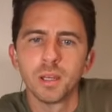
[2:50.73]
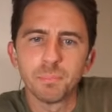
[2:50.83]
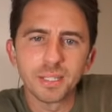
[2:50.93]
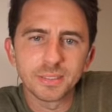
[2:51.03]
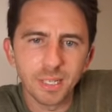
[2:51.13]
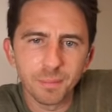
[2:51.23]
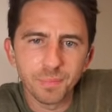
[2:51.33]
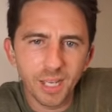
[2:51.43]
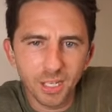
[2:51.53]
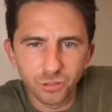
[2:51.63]
But
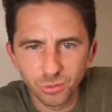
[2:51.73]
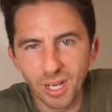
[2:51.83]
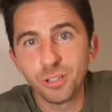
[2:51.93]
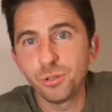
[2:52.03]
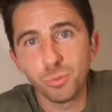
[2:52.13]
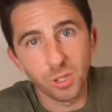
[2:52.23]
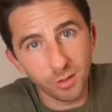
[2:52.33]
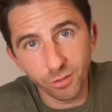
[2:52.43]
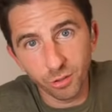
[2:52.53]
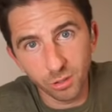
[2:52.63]
um, I do, I do
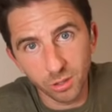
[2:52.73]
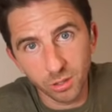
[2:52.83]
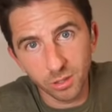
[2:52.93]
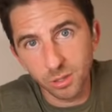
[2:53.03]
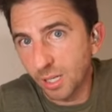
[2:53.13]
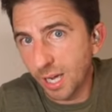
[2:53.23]
love her look.